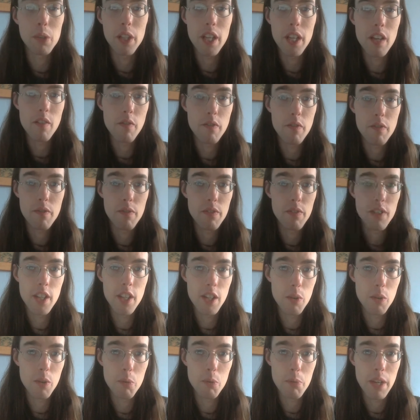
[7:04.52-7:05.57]
believe that
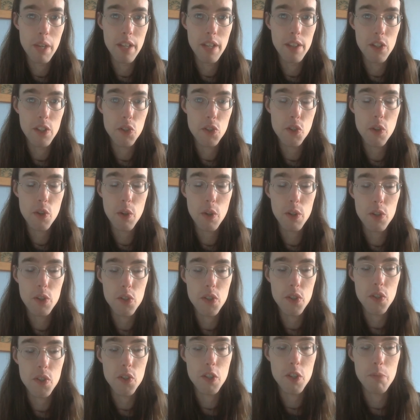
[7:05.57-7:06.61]
it would be in this solar
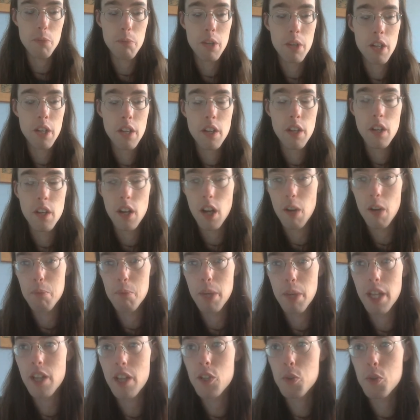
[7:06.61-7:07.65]
system.
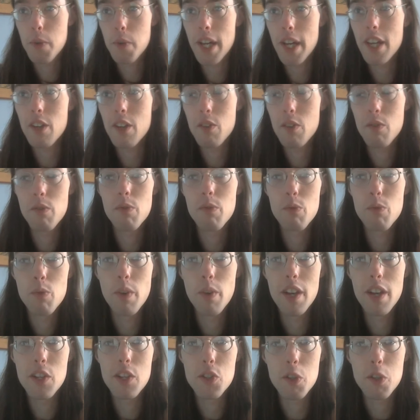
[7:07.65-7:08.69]
Because we can
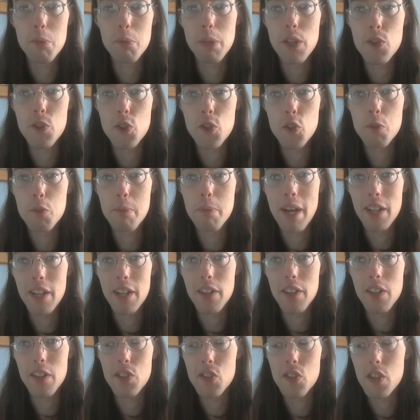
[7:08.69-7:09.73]
reasonably suspect
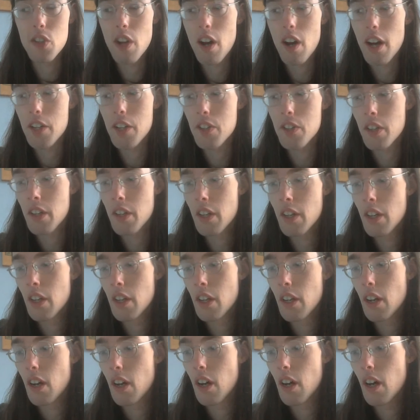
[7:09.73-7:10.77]
that it's not.
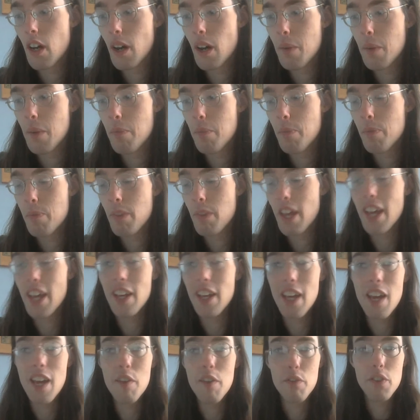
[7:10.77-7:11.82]

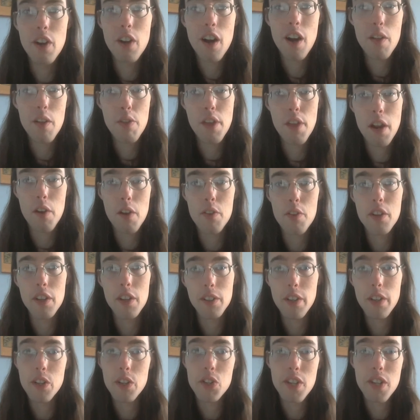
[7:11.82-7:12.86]
If not there, then at
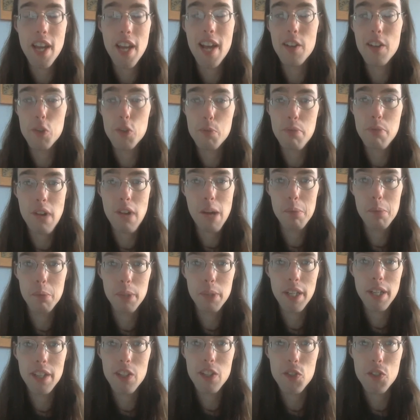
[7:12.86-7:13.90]
least, yes,
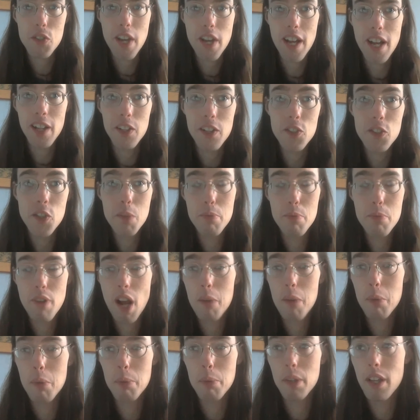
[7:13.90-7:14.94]
probably in this galaxy,
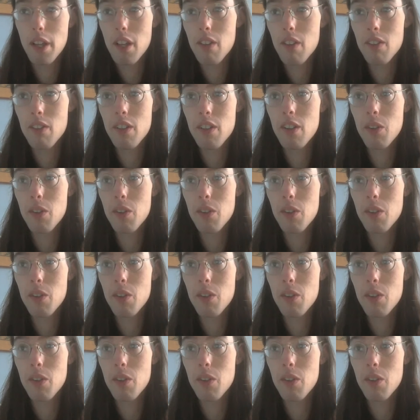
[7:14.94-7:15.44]
probably,